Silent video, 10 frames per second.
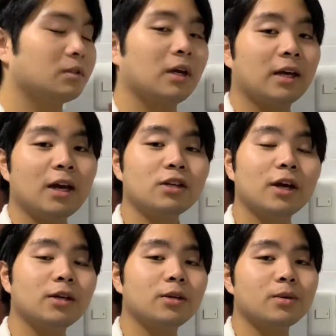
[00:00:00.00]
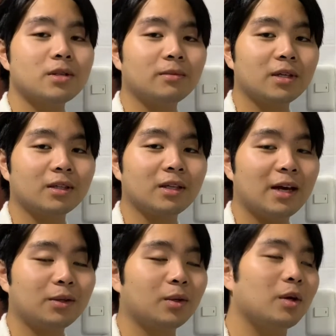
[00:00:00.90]
again, try to use something
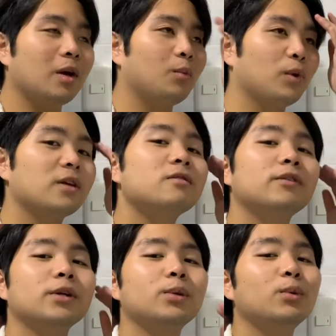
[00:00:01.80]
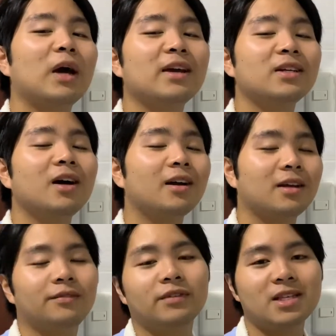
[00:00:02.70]
that works for you. I cannot
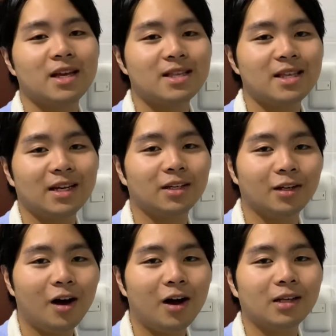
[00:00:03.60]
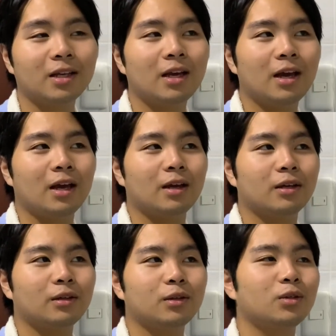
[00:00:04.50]
emphasize that a lot.
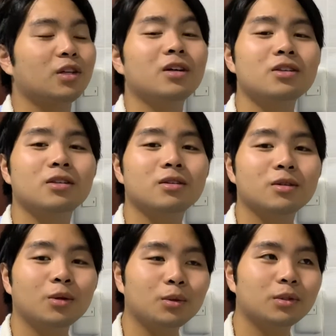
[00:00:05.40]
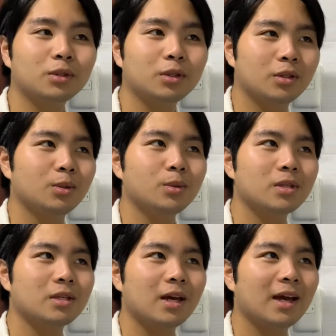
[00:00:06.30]
You just don't
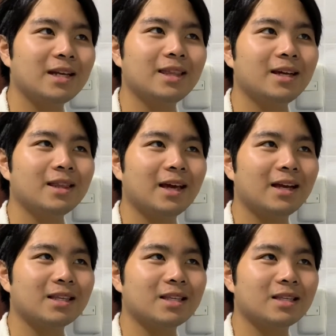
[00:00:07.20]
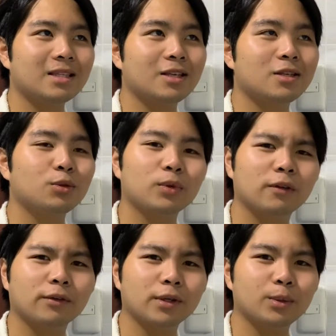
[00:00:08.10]
use anything that doesn't
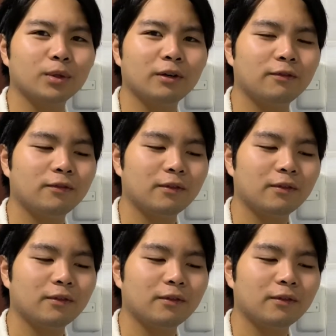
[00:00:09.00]
work for you. If